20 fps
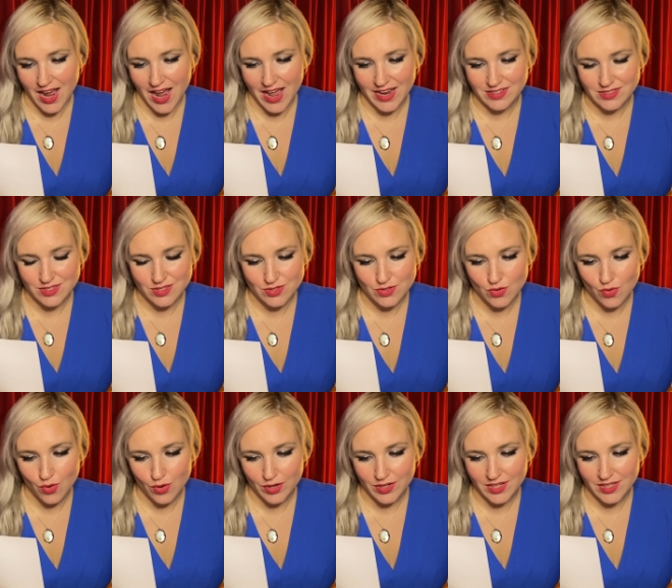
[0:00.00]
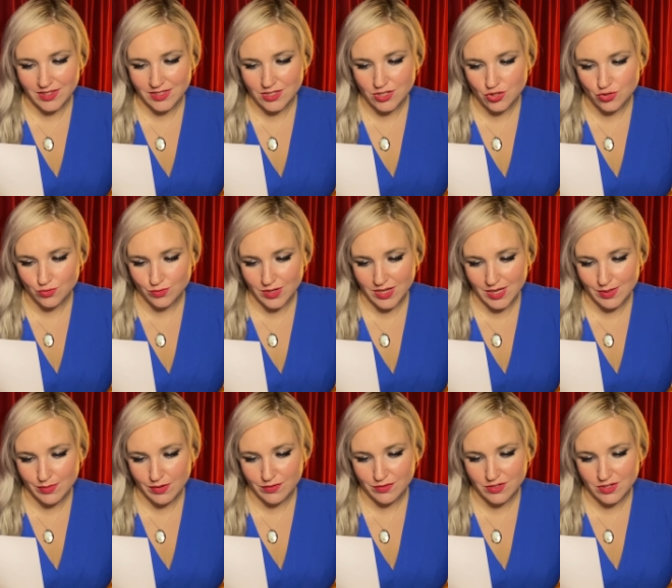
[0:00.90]
and scorning the
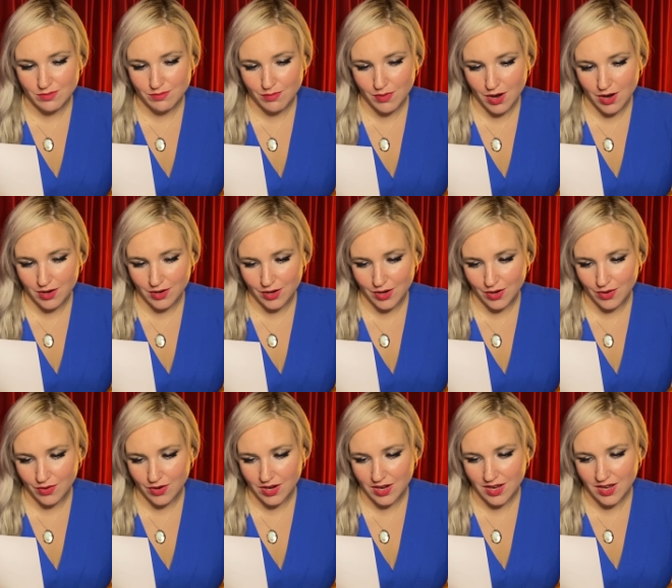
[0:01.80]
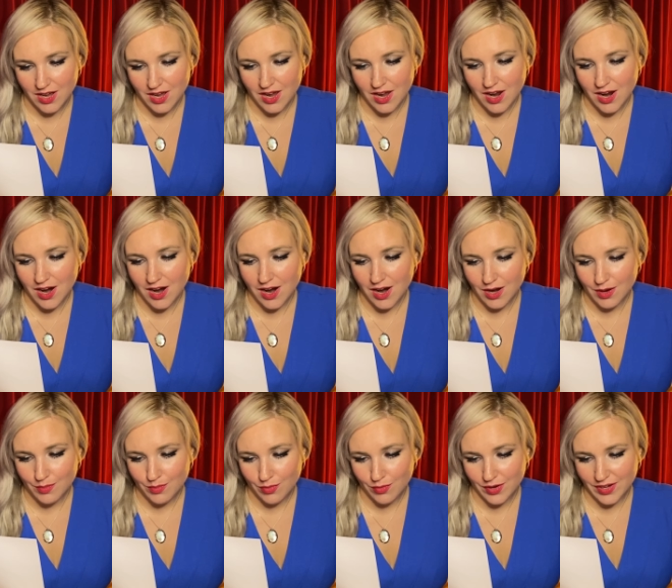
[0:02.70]
dream of tomorrow, are
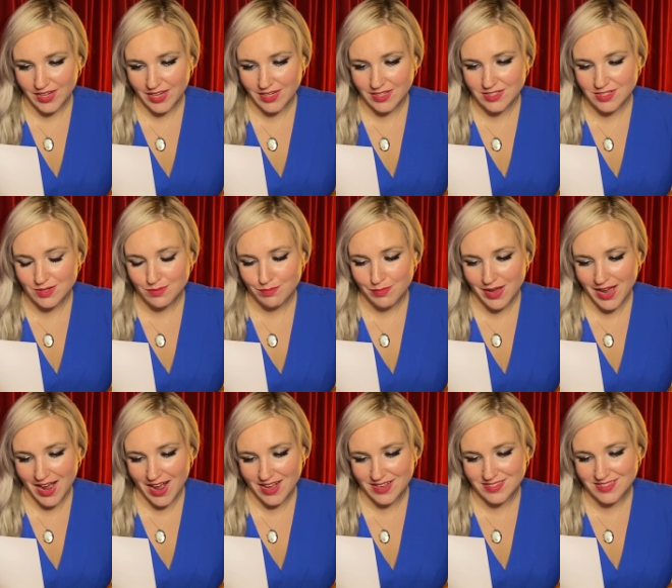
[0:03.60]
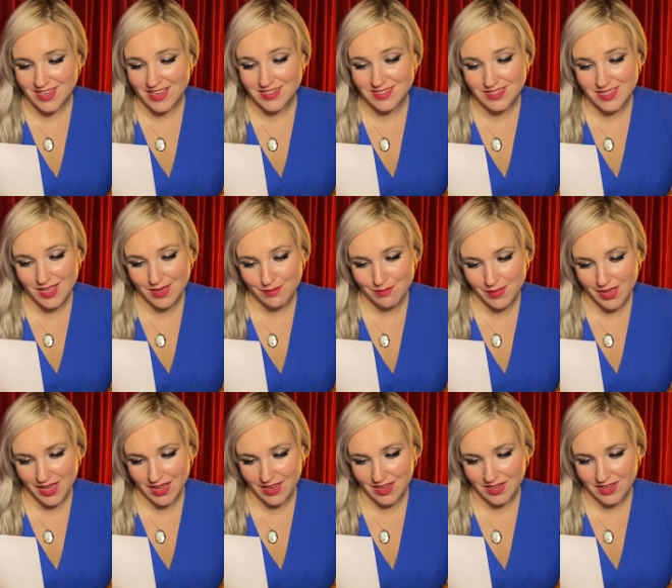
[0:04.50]
bringing to pass as they
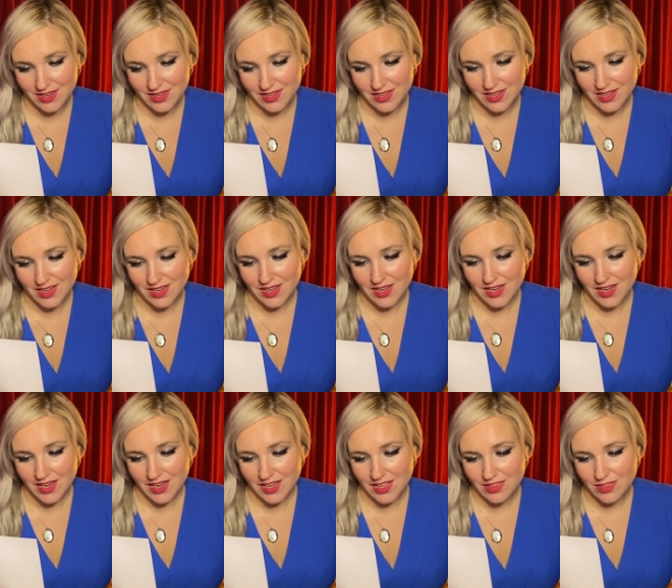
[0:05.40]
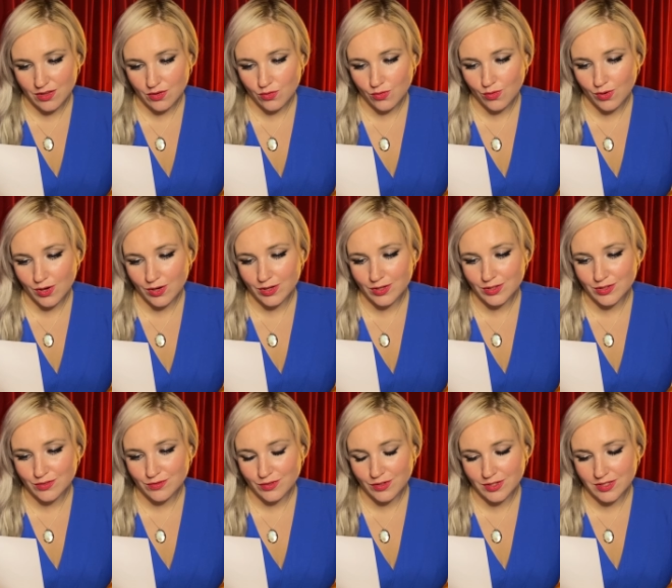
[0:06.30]
may in the world
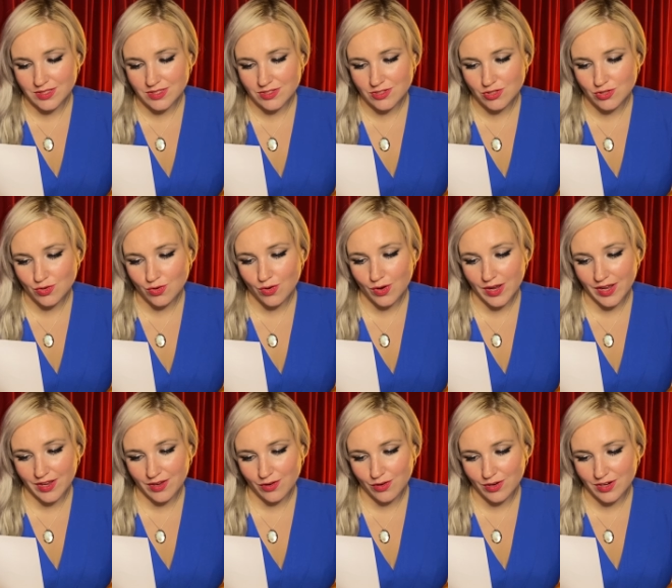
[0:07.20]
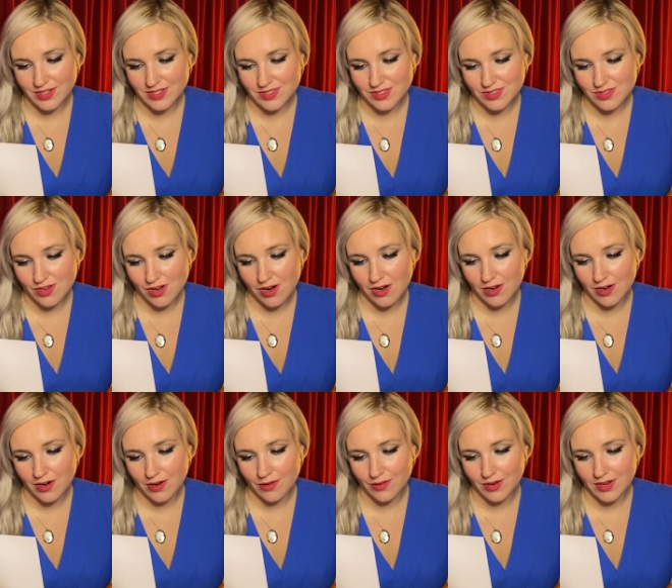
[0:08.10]
for its joy or its
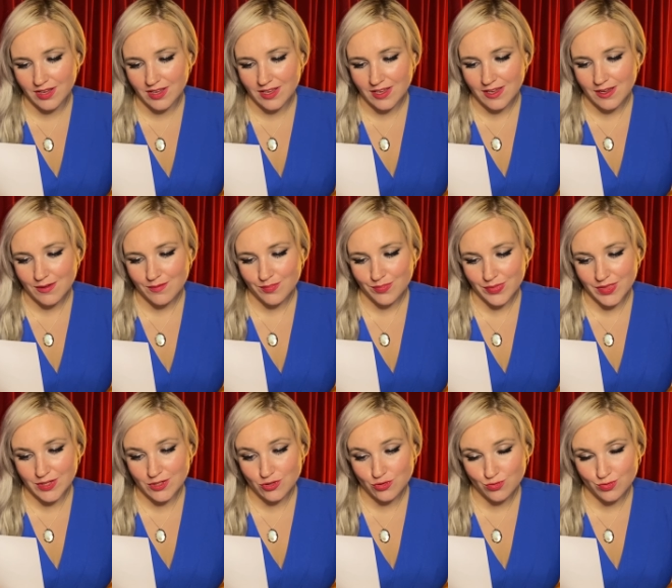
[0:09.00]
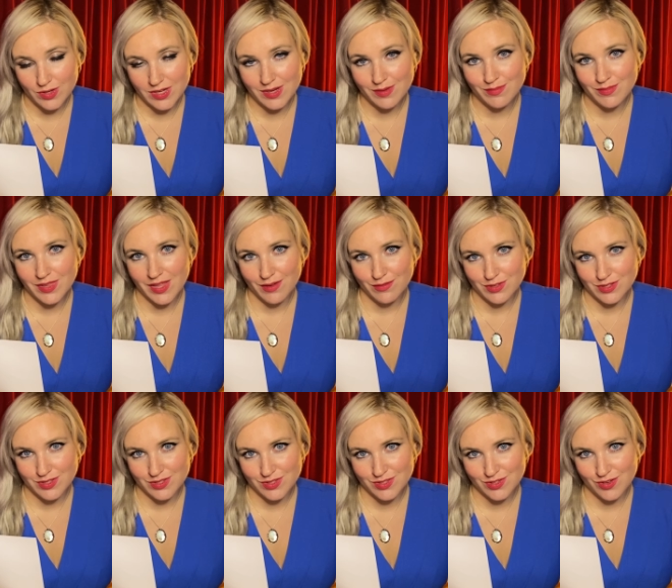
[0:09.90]
sorrow, the dream that was
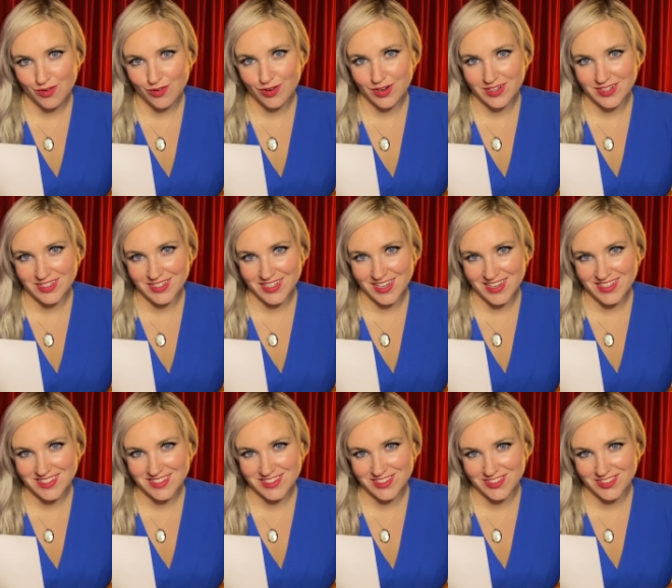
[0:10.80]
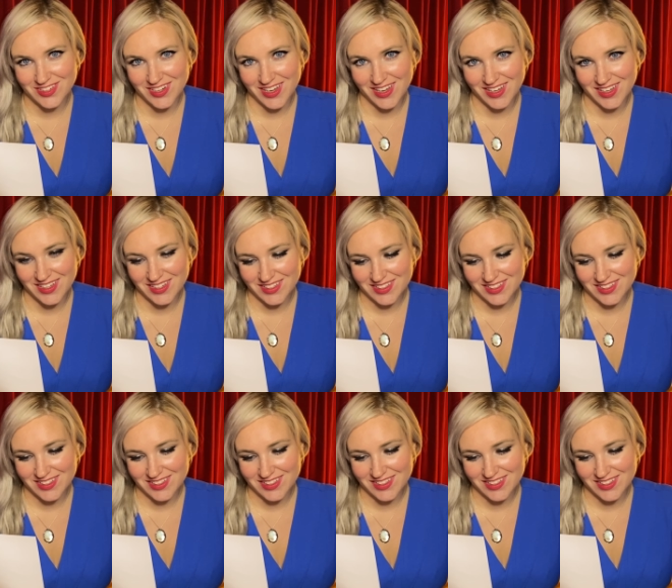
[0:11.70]
scorned yesterday.